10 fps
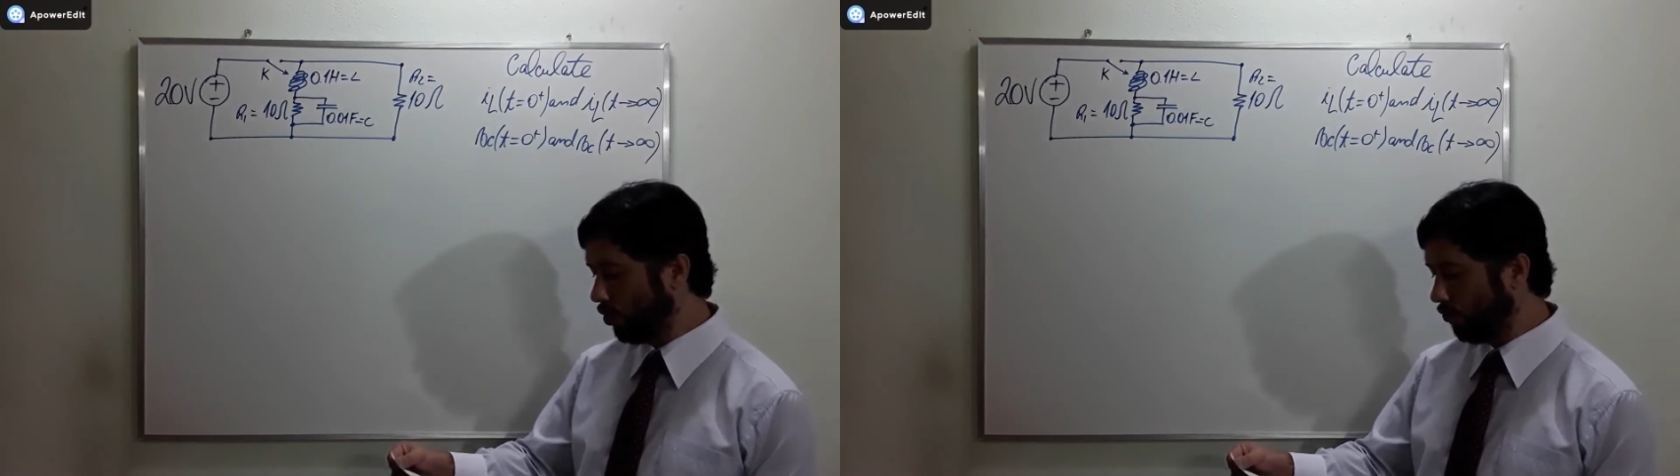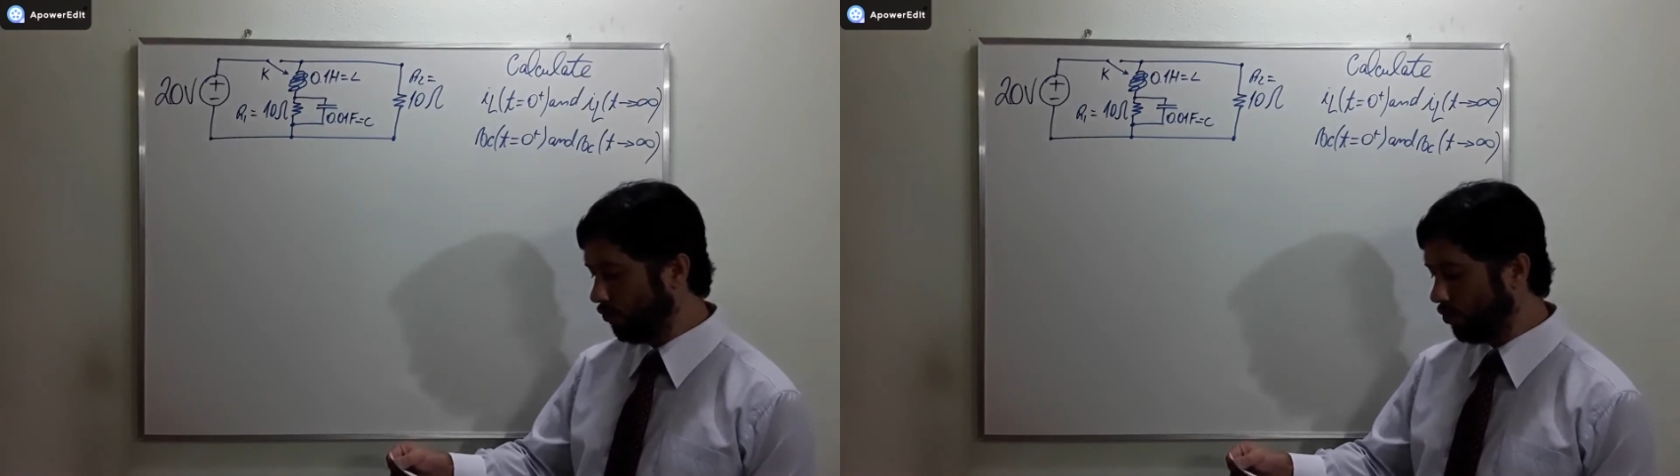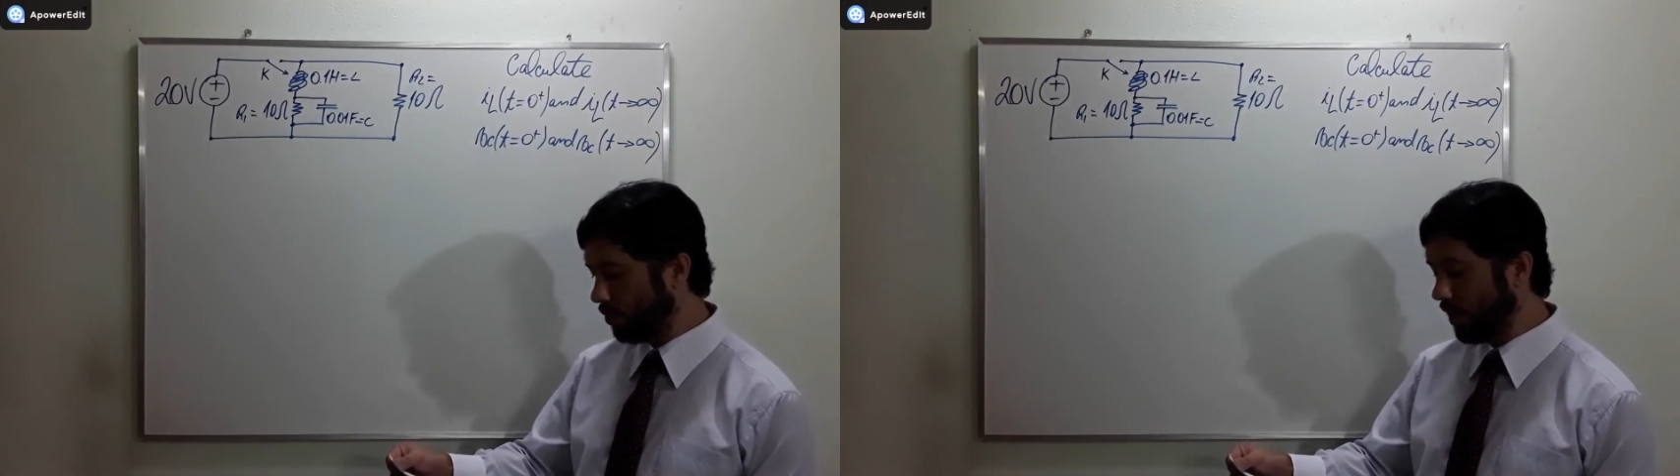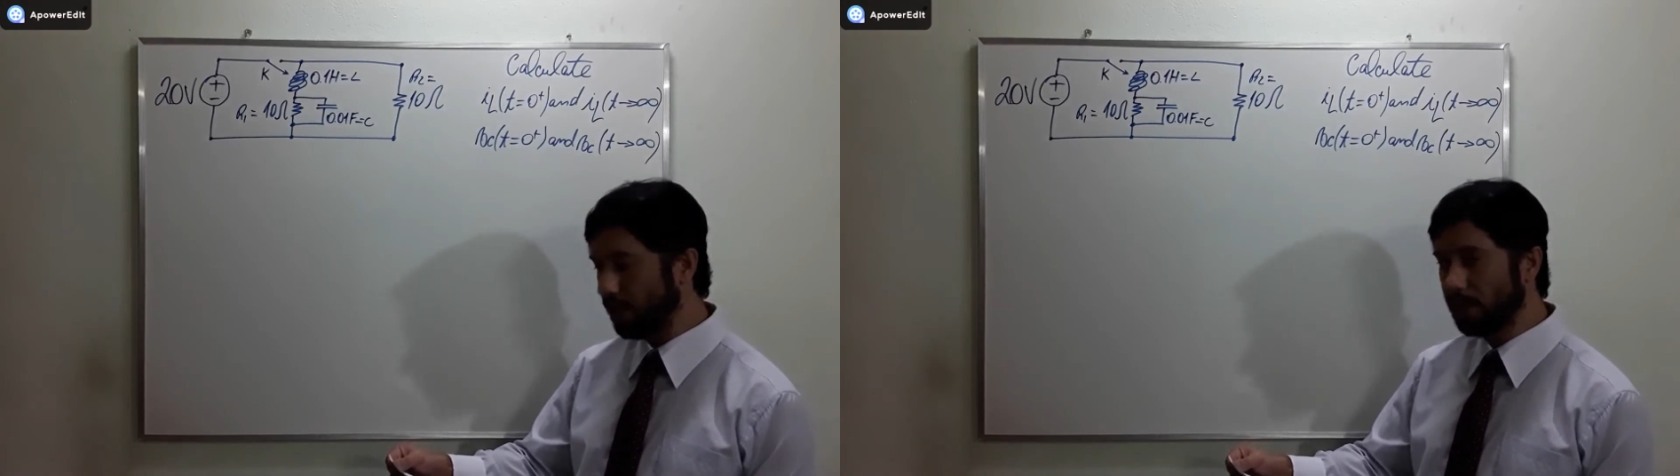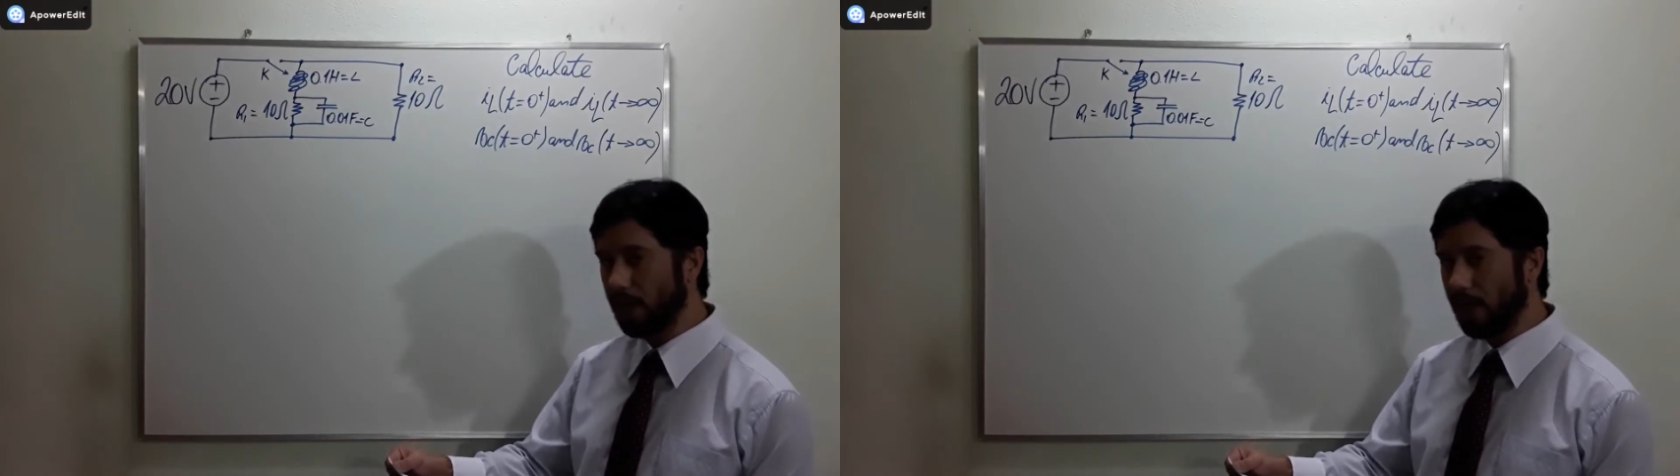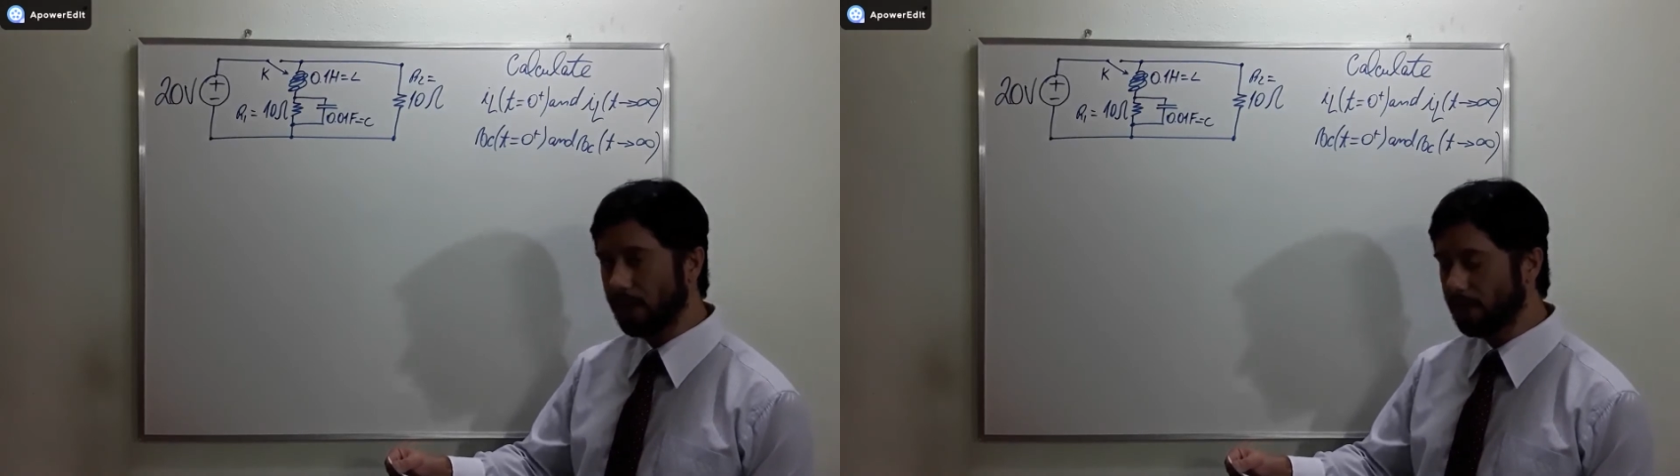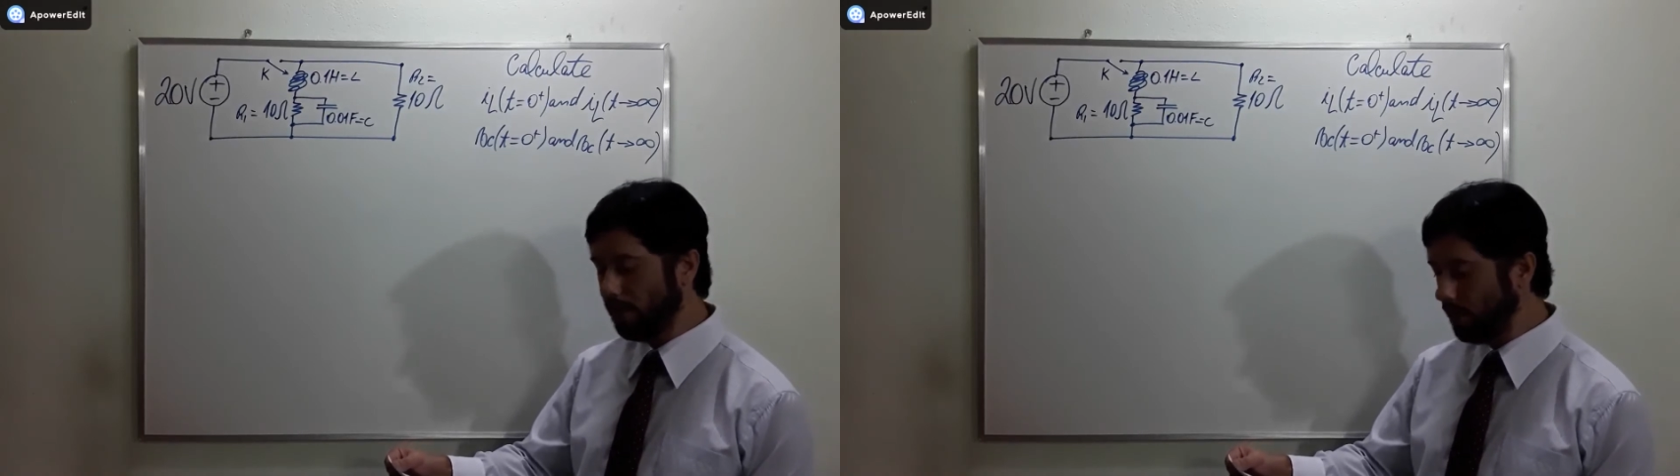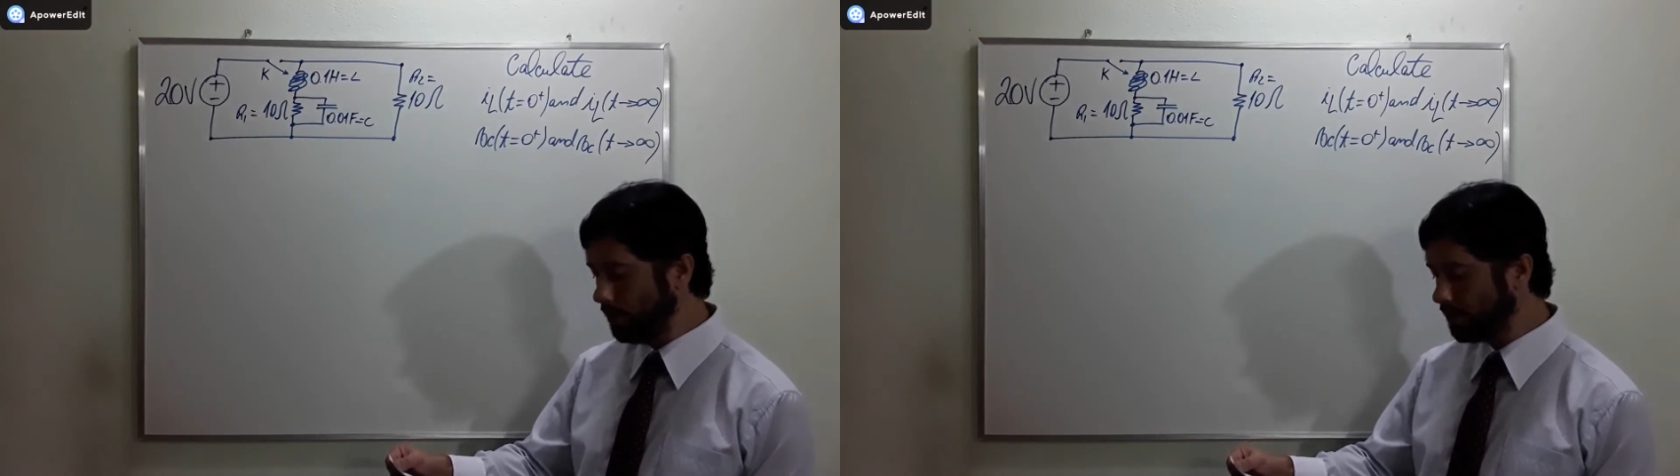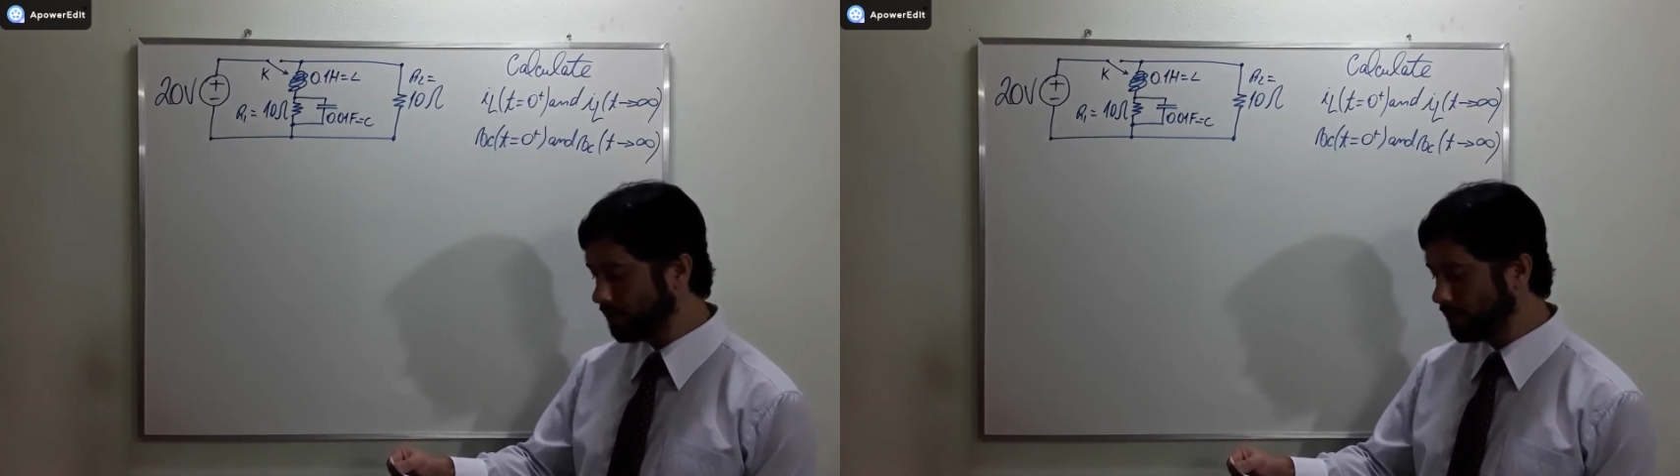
through the inductor,